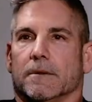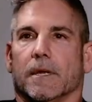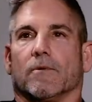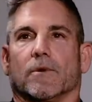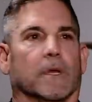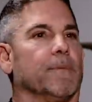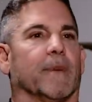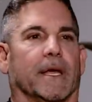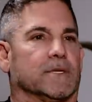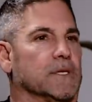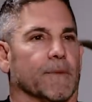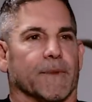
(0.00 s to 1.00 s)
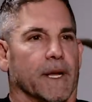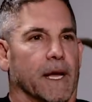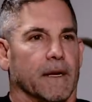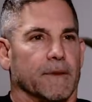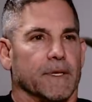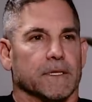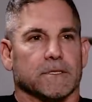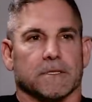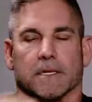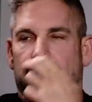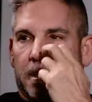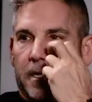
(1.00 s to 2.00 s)
that really made something out of this
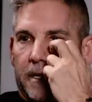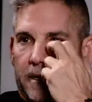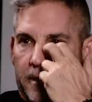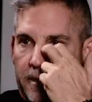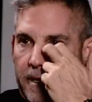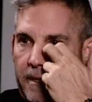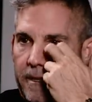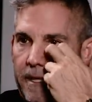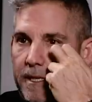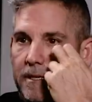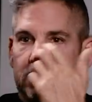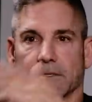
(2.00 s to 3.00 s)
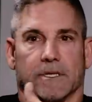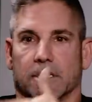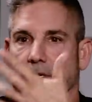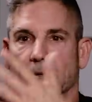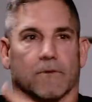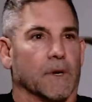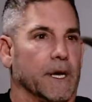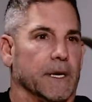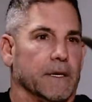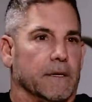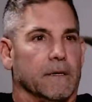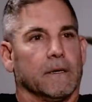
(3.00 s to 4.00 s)
and, and that, that can continue to run
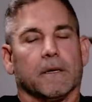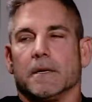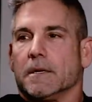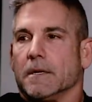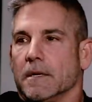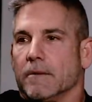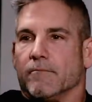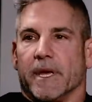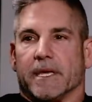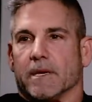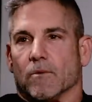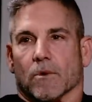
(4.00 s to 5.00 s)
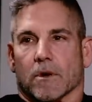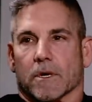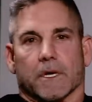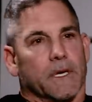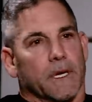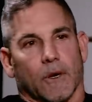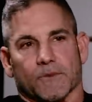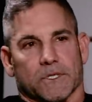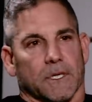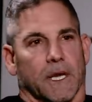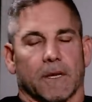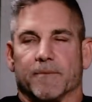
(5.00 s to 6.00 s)
it and, make it work and it helps
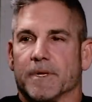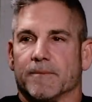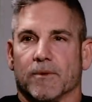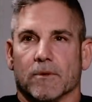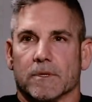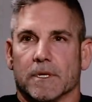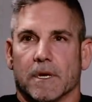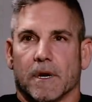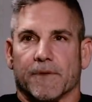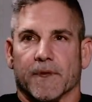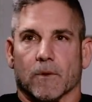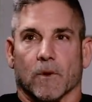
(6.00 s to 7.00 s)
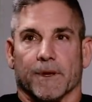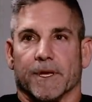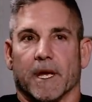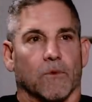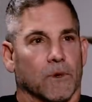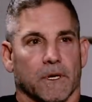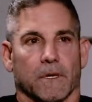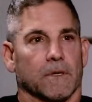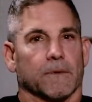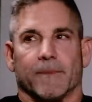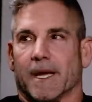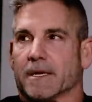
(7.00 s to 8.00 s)
mm-hmm. a lot of people. You know, I think one day we're going to
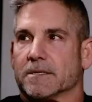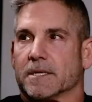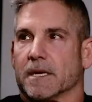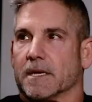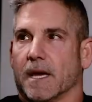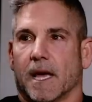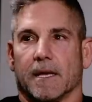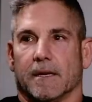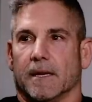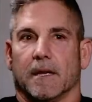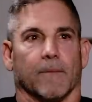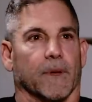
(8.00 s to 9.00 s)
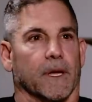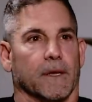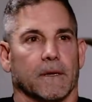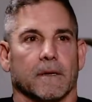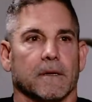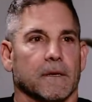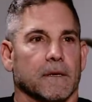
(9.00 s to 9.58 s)
look back and say, God damn, man.